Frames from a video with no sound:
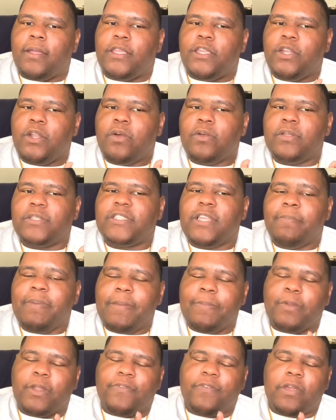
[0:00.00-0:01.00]
some
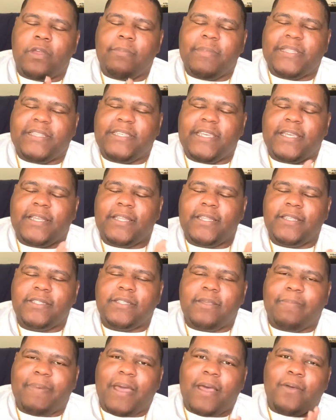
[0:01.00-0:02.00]
people are very
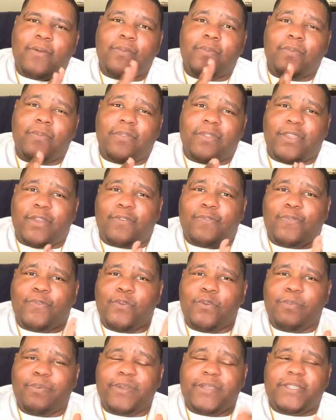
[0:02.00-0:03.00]
meticulous about their
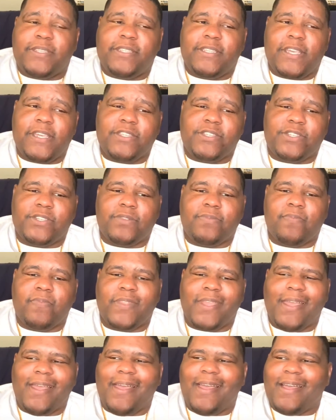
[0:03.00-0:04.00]
food presentation.
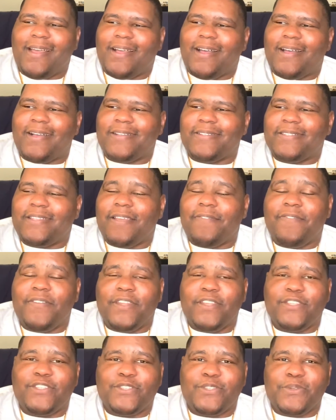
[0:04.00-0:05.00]

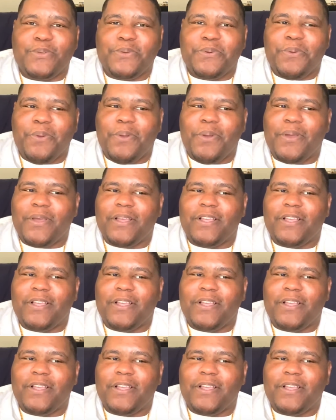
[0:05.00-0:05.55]
Stephanie Sue,